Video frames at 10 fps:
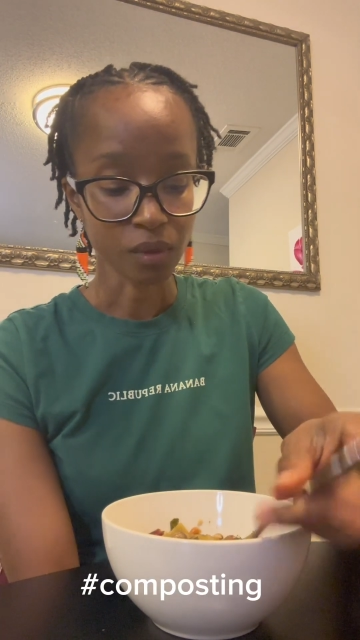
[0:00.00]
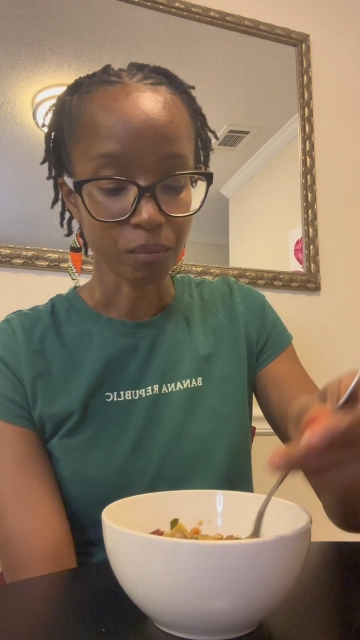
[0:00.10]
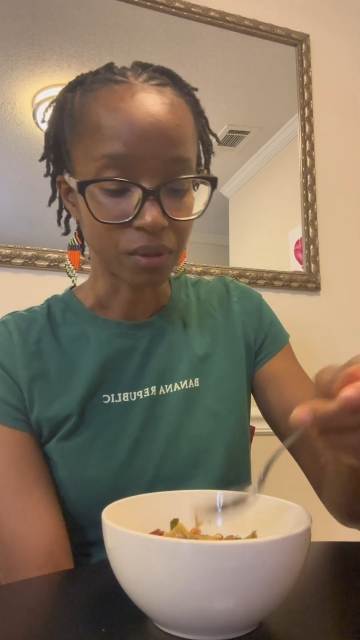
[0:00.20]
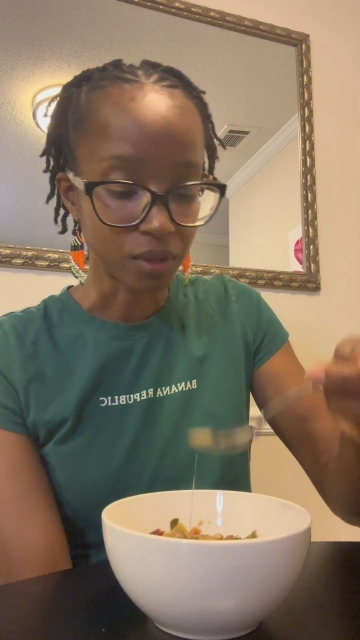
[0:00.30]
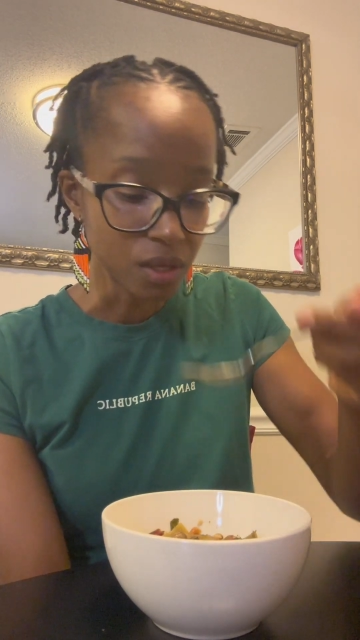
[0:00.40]

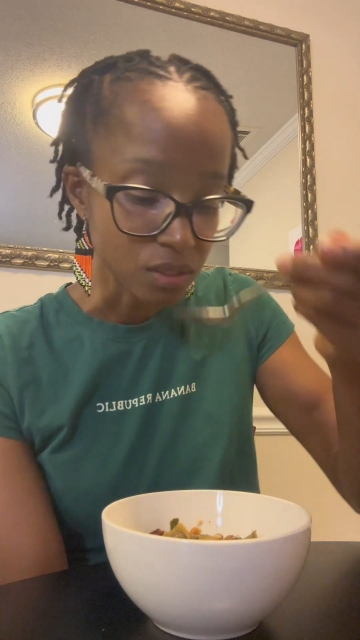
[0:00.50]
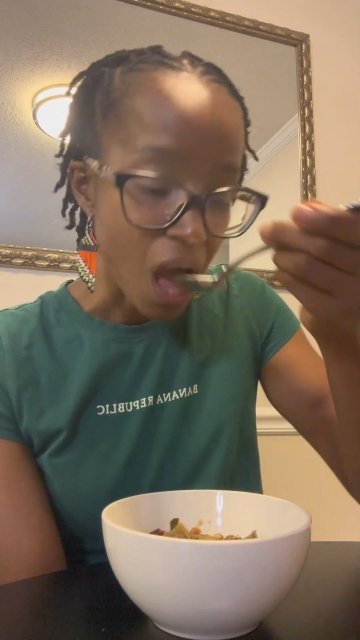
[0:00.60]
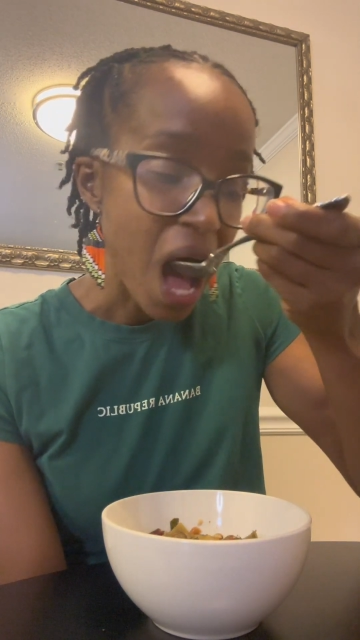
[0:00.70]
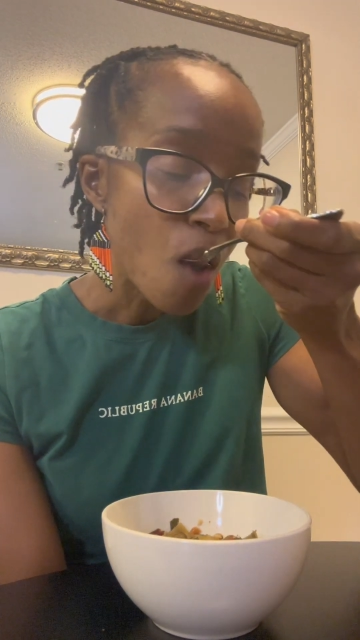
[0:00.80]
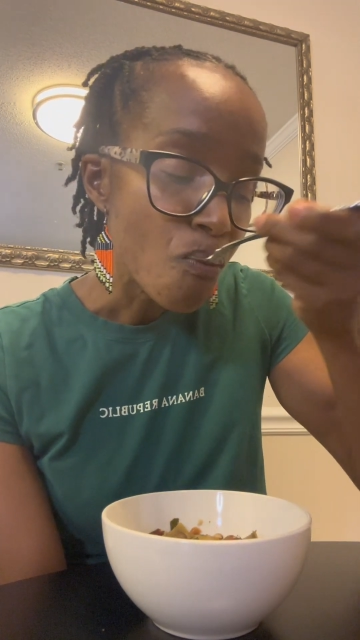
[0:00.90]
But this,
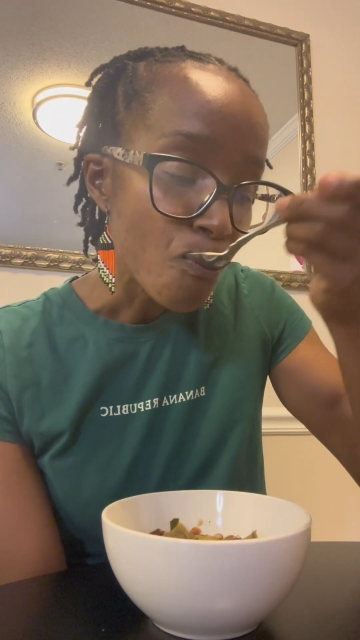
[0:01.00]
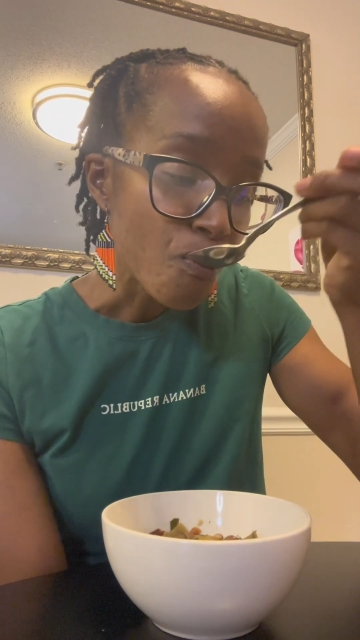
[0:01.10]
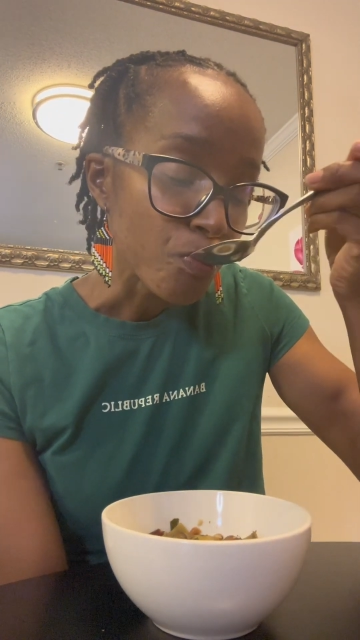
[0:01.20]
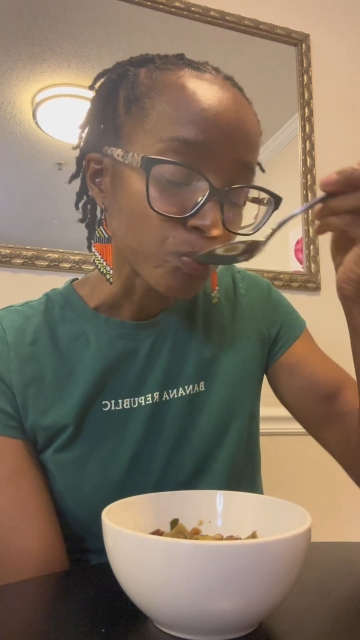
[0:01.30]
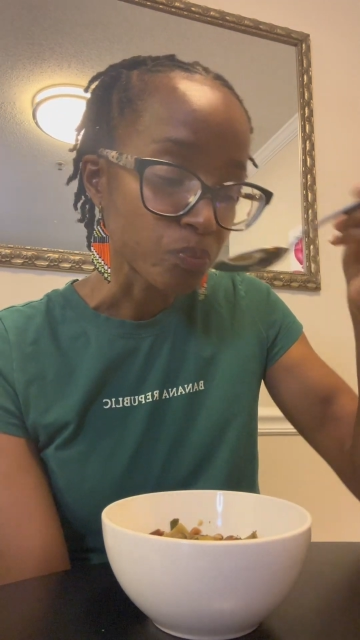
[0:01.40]

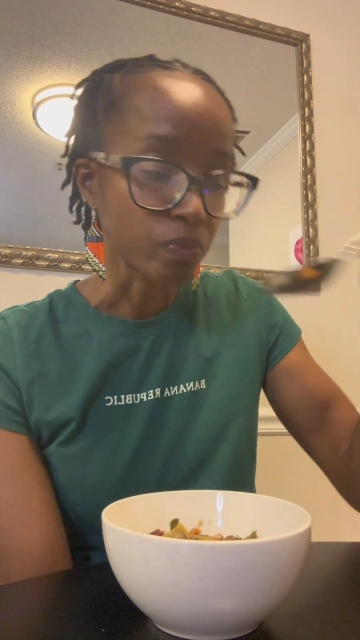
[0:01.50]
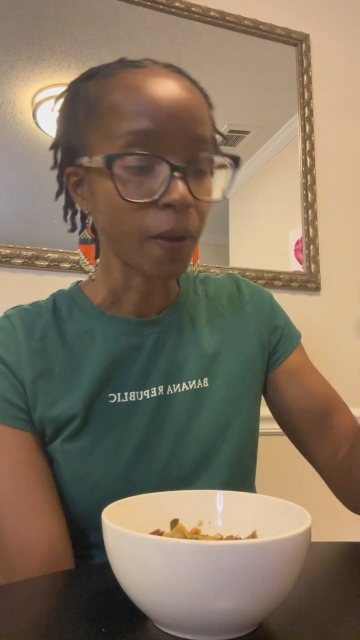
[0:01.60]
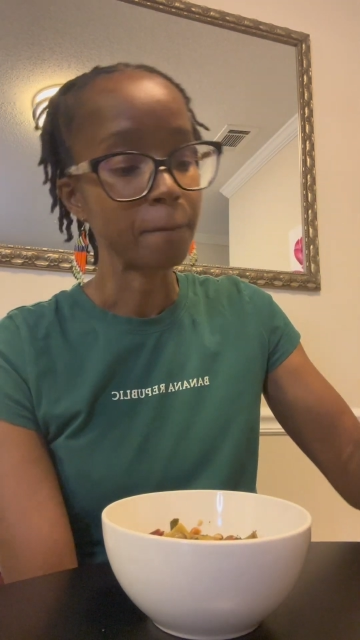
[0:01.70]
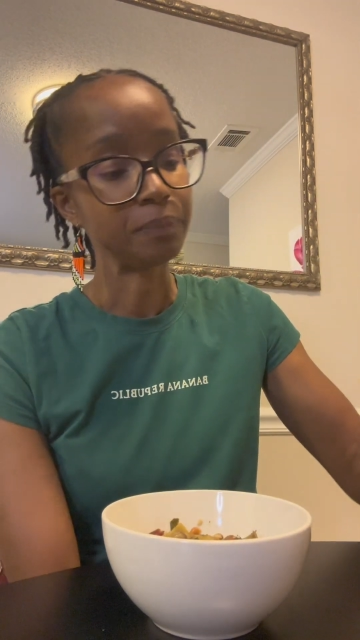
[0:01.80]
I'm